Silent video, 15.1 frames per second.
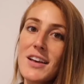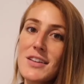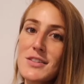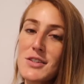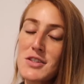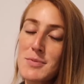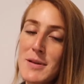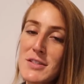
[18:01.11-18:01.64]

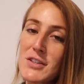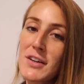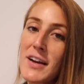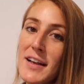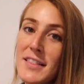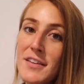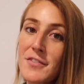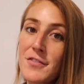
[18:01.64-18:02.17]
So Spencer
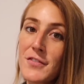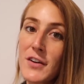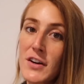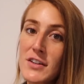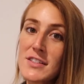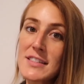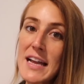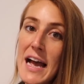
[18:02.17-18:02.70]
got the
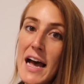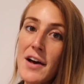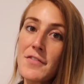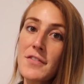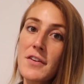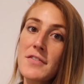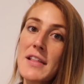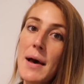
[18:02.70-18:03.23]
first
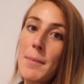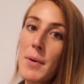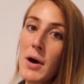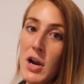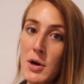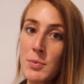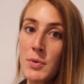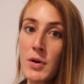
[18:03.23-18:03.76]
half of that
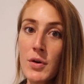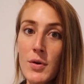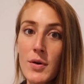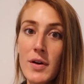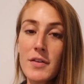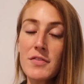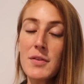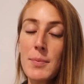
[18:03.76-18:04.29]
bottom row
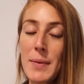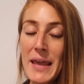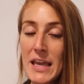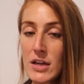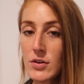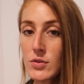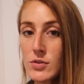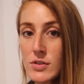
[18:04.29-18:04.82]
of the
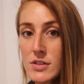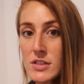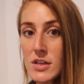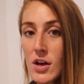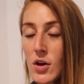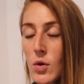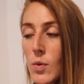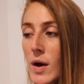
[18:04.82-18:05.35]
panels
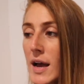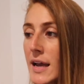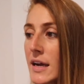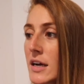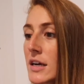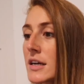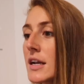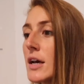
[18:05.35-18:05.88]
all
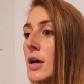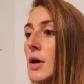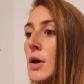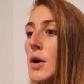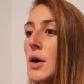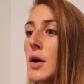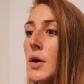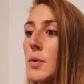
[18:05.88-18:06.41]
wired,
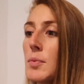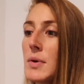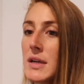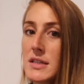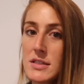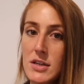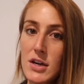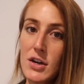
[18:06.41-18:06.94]
but
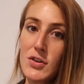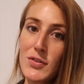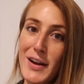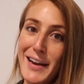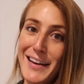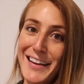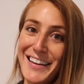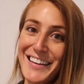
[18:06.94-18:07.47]
it started
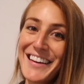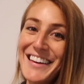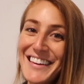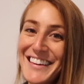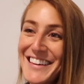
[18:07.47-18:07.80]
raining